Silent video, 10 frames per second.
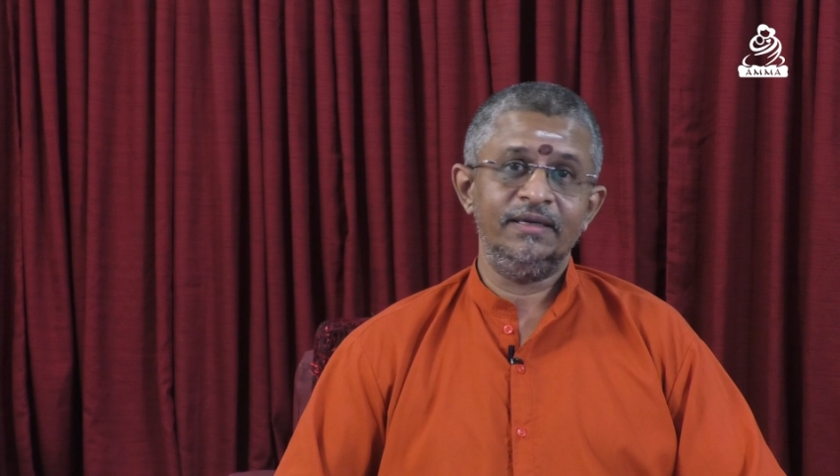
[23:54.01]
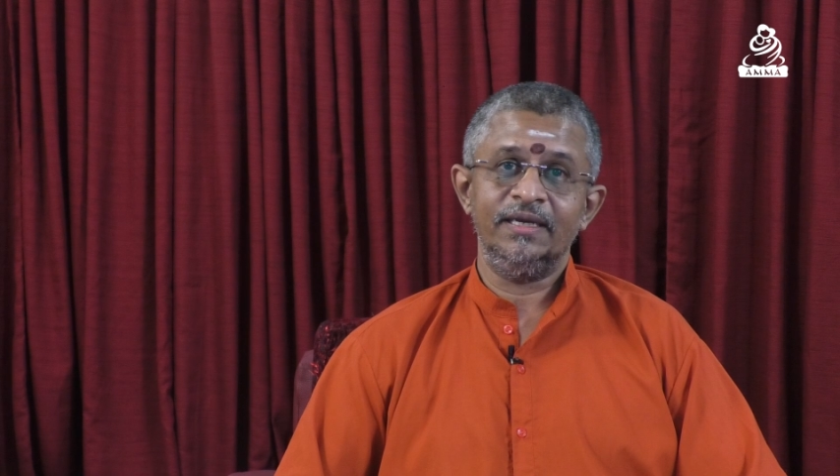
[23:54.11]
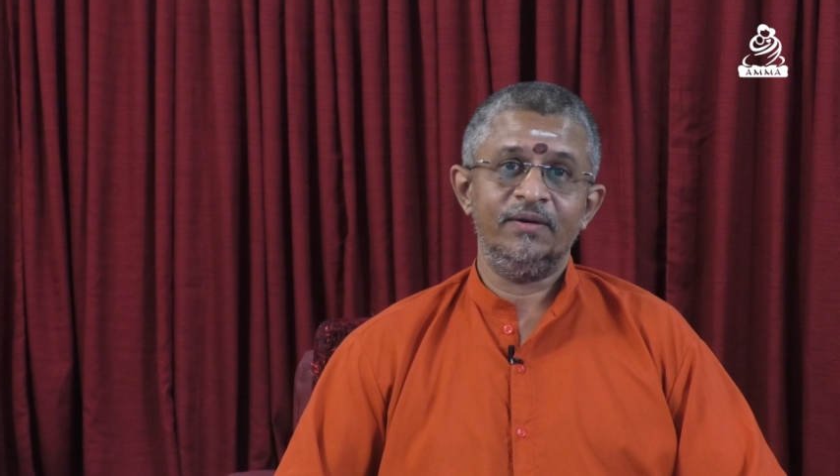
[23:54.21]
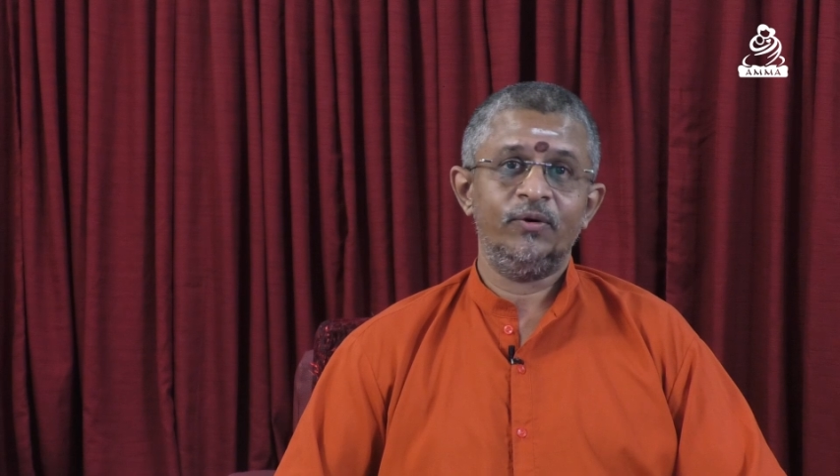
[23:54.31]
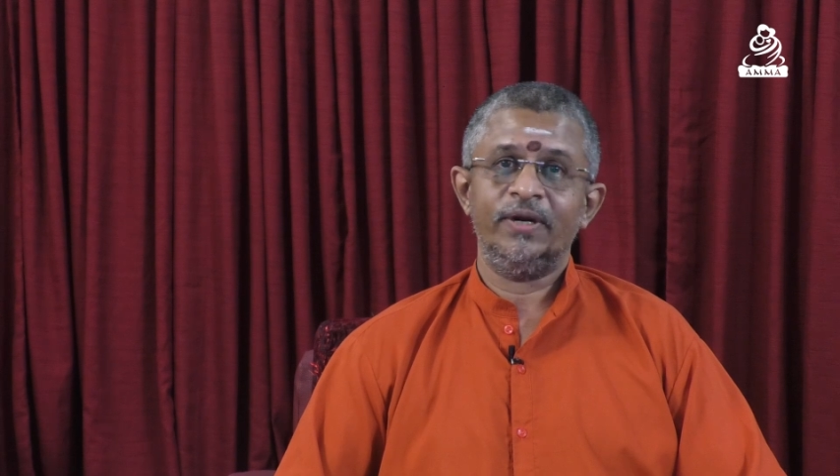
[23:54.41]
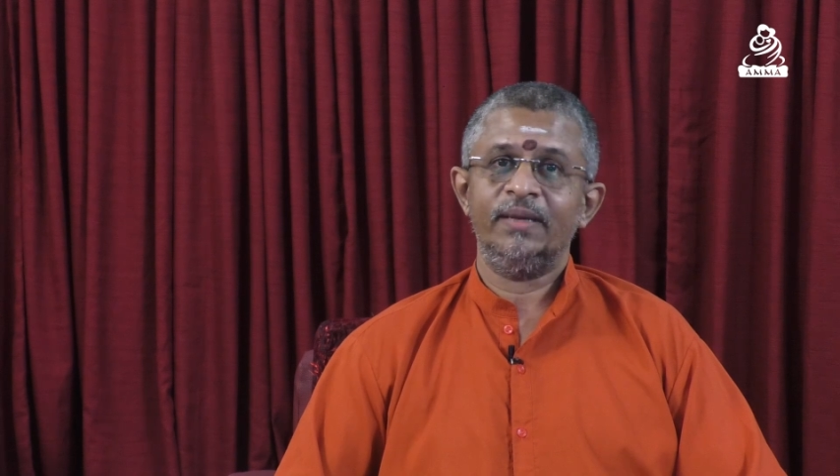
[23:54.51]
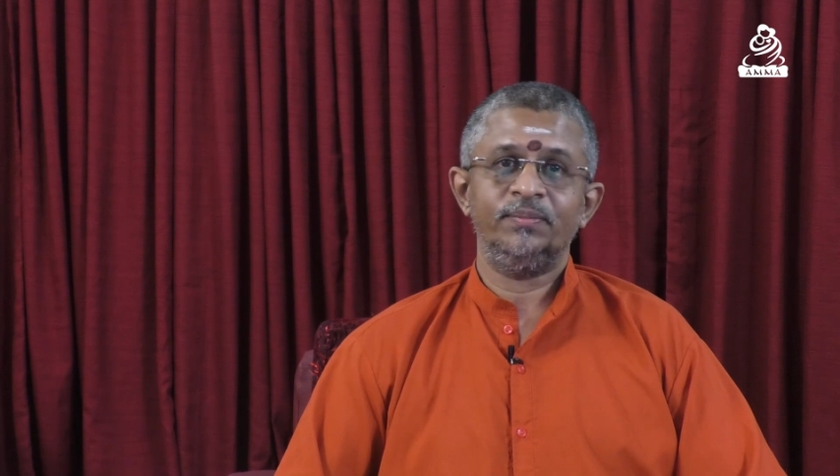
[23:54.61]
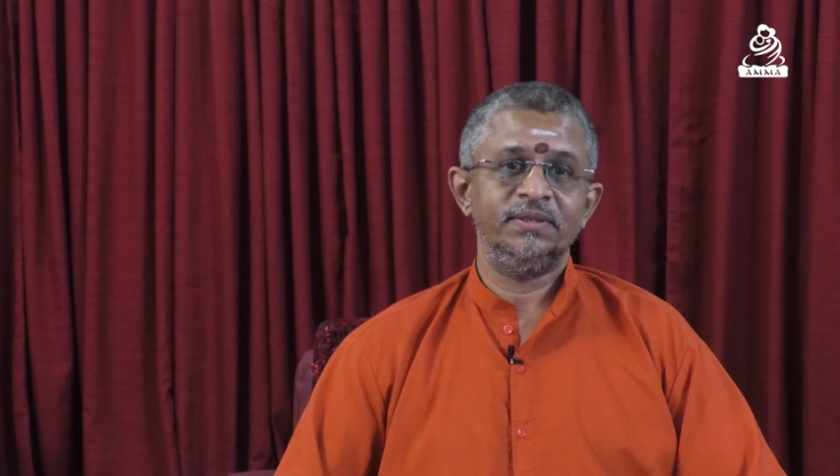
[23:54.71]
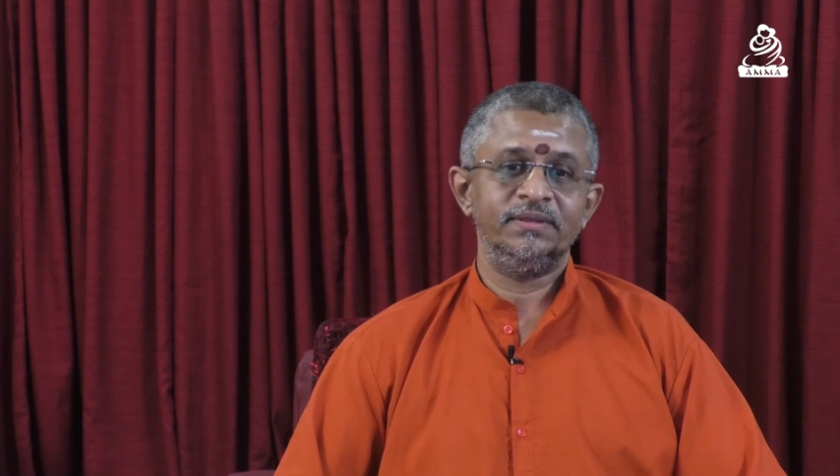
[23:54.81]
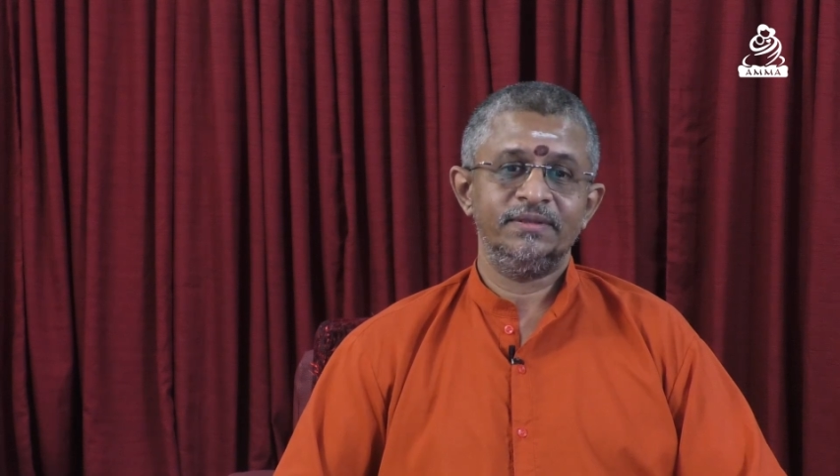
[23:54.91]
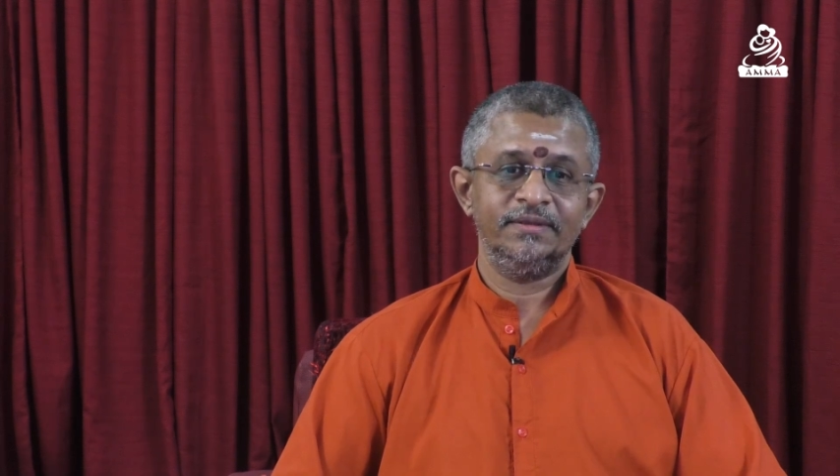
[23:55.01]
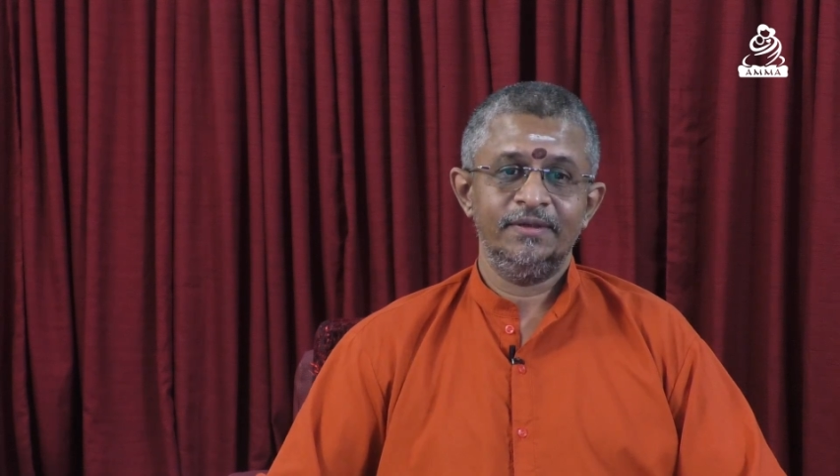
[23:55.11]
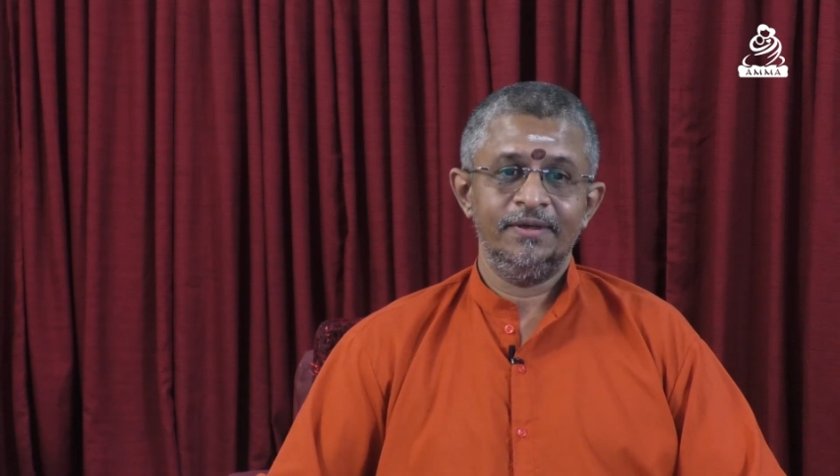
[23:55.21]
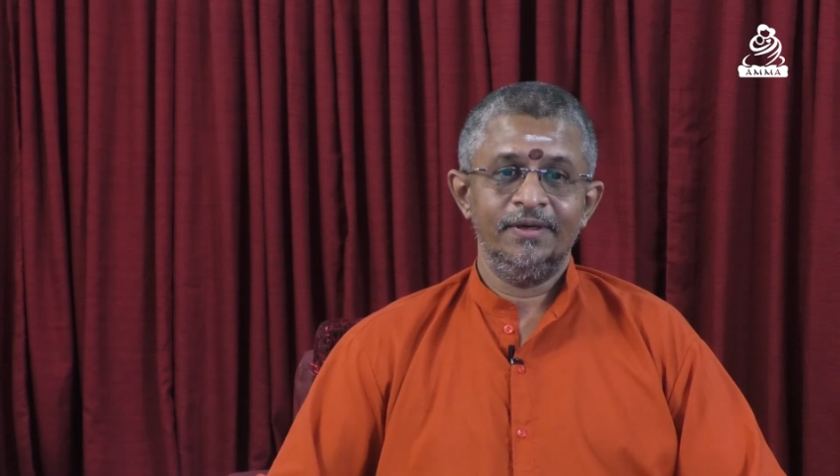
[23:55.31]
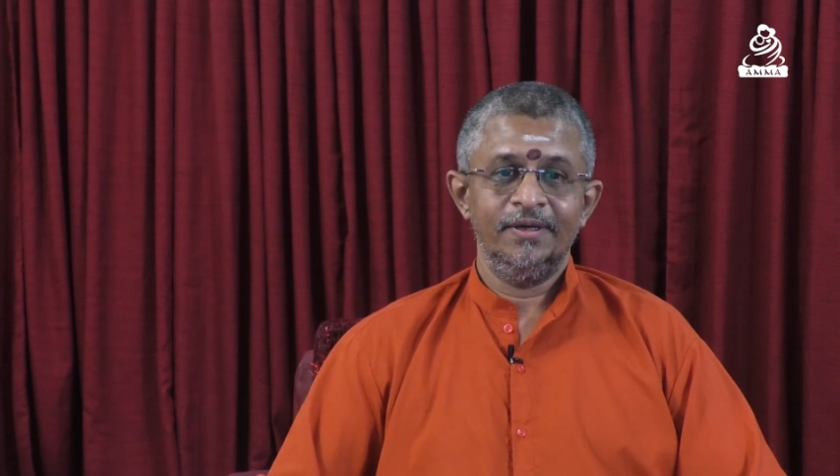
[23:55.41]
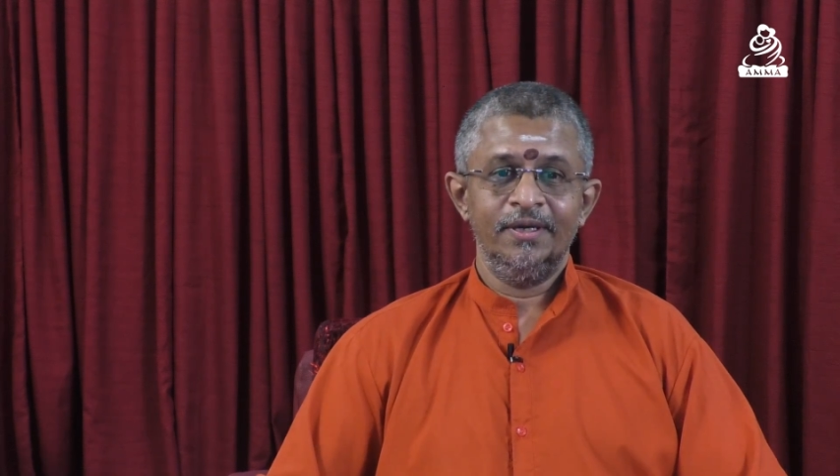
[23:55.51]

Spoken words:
like India, what happens?